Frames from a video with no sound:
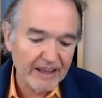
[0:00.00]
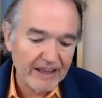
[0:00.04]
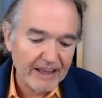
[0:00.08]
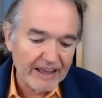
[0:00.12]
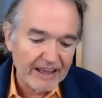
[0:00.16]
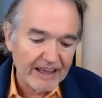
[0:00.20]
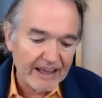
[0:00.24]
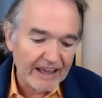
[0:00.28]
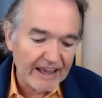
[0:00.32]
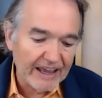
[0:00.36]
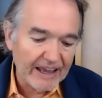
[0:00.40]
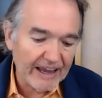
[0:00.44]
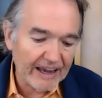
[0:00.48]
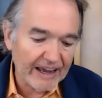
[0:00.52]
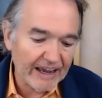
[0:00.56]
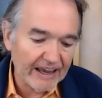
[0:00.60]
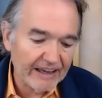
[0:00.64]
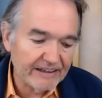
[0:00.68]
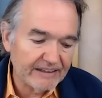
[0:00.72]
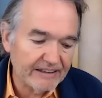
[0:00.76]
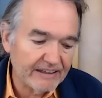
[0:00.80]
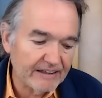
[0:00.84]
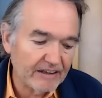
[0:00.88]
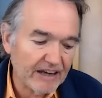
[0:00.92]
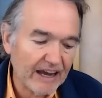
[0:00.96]
And
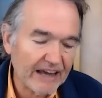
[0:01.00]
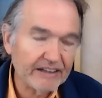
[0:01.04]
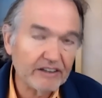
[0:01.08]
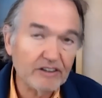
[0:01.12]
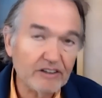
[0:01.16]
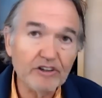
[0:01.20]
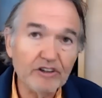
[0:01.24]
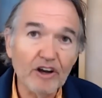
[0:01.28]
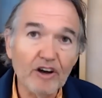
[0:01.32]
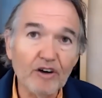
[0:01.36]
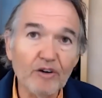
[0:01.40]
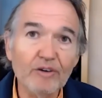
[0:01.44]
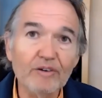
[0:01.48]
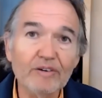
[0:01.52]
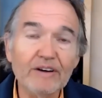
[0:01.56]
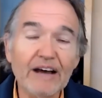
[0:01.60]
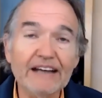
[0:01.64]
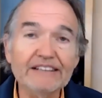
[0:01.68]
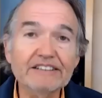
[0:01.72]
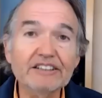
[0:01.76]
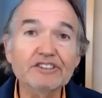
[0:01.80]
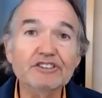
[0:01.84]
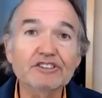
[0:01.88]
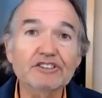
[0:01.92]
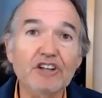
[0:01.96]
I don't know. I
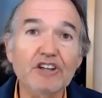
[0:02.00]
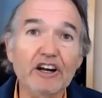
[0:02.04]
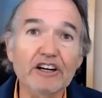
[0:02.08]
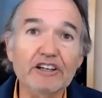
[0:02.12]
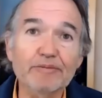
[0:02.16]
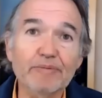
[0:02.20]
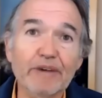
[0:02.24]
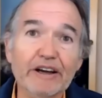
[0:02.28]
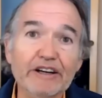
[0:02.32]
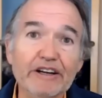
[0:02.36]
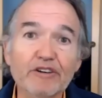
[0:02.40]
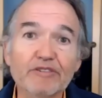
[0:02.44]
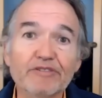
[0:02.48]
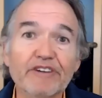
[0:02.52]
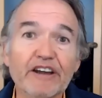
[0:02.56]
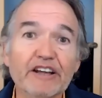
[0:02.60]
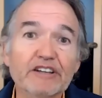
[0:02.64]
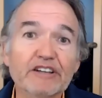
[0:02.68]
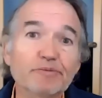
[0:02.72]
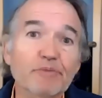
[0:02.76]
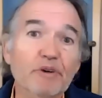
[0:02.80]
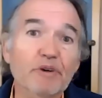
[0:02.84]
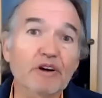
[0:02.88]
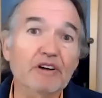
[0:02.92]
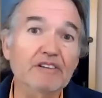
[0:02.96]
just started my new
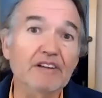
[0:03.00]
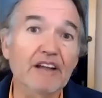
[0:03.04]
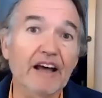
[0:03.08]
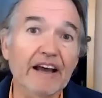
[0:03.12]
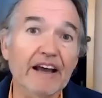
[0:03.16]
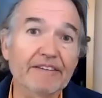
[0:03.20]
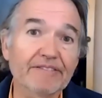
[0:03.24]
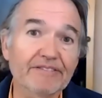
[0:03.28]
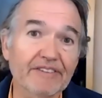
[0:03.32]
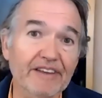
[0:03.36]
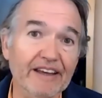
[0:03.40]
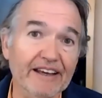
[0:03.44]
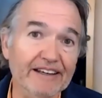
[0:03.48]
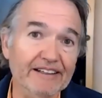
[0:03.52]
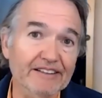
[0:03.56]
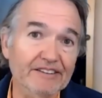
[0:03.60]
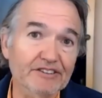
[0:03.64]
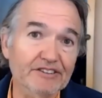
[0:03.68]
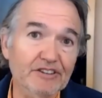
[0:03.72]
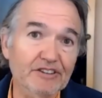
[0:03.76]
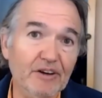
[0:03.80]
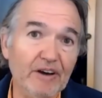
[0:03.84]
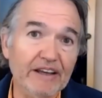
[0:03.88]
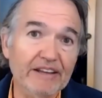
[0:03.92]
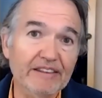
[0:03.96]
Facebook Live thing, so
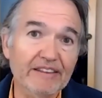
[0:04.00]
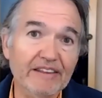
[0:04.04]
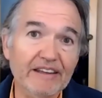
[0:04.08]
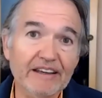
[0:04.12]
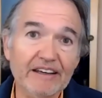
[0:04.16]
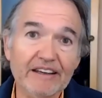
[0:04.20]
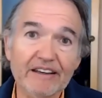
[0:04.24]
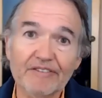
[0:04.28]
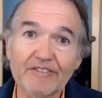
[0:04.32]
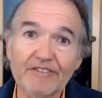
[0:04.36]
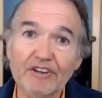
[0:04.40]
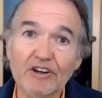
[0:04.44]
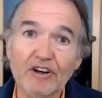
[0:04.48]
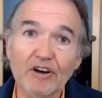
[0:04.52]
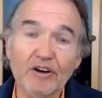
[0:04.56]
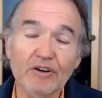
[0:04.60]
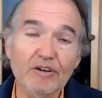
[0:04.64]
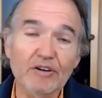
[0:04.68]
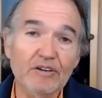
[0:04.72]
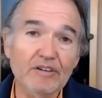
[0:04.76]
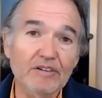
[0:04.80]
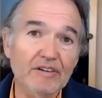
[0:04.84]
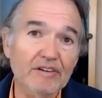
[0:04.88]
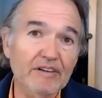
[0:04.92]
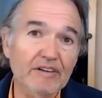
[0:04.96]
I think if you go to
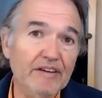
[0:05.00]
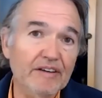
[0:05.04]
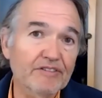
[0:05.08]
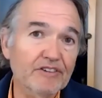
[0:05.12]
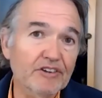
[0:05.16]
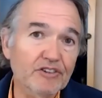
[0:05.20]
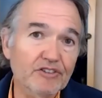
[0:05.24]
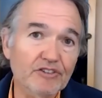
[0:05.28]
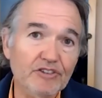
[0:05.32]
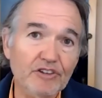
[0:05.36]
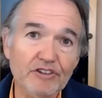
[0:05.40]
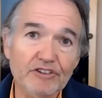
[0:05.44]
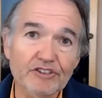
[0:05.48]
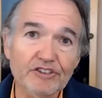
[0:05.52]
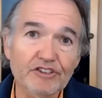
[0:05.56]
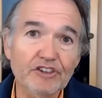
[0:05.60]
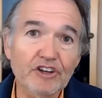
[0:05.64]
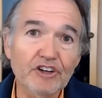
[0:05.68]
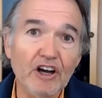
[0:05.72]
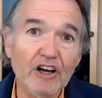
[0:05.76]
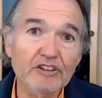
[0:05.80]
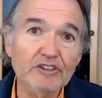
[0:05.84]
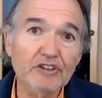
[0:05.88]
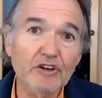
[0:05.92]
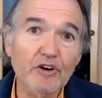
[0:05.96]
if you search
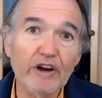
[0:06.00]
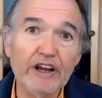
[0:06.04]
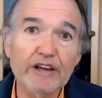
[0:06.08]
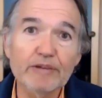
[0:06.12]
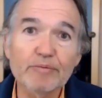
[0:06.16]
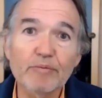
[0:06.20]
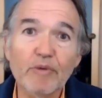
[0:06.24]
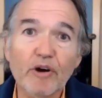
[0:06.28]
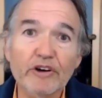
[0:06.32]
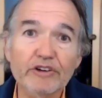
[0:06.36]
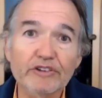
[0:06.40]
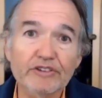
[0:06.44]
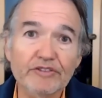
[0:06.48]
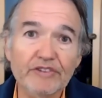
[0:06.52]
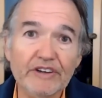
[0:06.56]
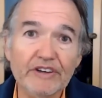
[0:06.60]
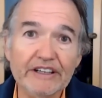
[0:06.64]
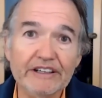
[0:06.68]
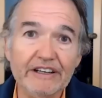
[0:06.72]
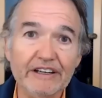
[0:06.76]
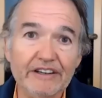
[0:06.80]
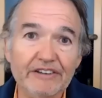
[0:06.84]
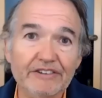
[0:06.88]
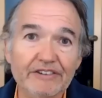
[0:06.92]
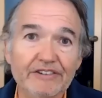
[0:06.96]
John Gray Mars
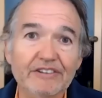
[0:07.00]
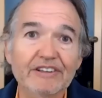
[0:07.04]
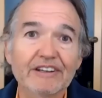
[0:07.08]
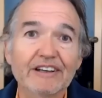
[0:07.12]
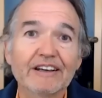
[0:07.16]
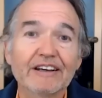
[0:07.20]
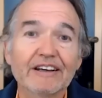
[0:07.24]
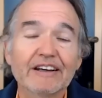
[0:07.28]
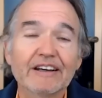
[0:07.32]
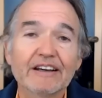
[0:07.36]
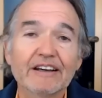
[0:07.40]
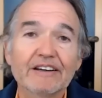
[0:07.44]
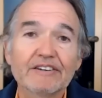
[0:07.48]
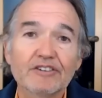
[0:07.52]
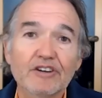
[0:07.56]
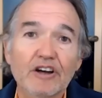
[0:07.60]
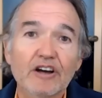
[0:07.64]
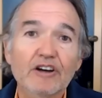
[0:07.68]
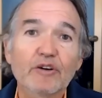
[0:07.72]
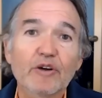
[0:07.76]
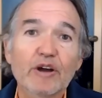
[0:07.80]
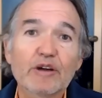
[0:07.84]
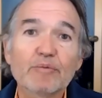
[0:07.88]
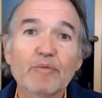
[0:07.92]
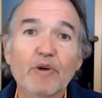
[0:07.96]
Venus, John
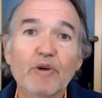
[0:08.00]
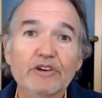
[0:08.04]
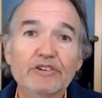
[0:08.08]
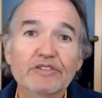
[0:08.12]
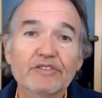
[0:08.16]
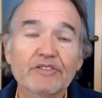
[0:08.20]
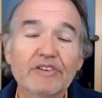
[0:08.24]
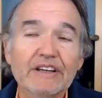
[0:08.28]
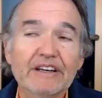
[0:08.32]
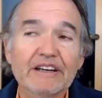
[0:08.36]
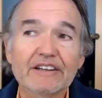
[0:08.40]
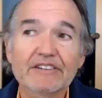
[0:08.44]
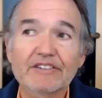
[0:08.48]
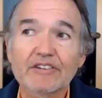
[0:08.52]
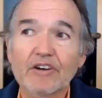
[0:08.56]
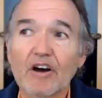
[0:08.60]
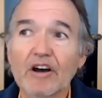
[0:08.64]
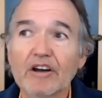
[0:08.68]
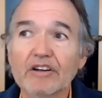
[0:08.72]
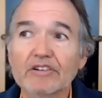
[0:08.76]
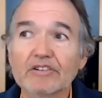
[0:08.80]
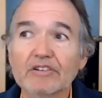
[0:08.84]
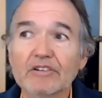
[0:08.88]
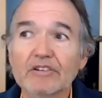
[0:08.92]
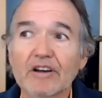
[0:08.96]
Gray Mars Venus
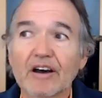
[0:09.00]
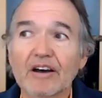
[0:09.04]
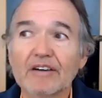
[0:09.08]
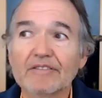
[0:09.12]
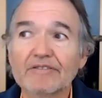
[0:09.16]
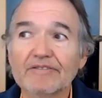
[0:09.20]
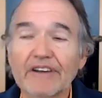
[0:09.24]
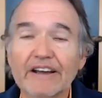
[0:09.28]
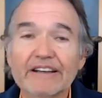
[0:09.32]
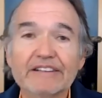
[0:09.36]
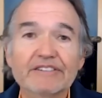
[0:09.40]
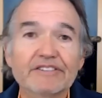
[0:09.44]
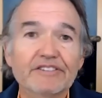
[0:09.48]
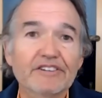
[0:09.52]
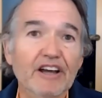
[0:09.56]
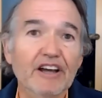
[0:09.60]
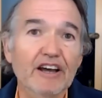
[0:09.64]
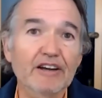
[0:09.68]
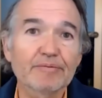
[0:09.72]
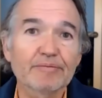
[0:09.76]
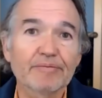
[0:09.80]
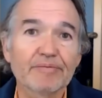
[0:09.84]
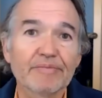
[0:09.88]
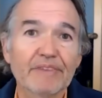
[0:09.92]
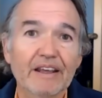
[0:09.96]
on on FaceTime,
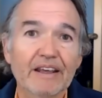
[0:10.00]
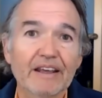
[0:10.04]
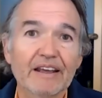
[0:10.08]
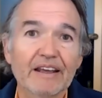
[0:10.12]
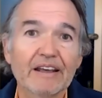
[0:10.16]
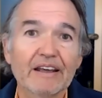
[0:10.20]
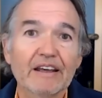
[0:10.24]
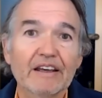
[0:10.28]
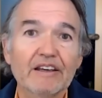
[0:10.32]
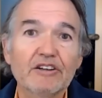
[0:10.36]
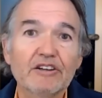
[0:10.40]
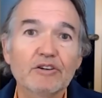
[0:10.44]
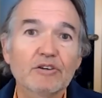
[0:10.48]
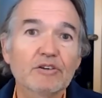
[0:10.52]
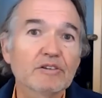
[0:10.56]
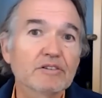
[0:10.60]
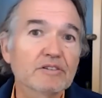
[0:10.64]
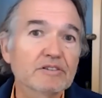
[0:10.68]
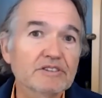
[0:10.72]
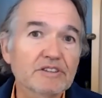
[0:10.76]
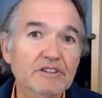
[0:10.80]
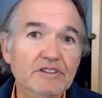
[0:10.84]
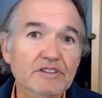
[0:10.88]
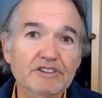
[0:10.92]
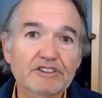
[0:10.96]
you'll
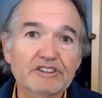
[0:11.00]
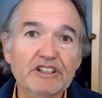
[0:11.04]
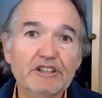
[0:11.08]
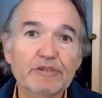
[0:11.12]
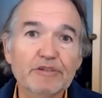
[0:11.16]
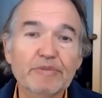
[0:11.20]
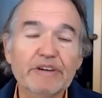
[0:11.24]
you'll see me.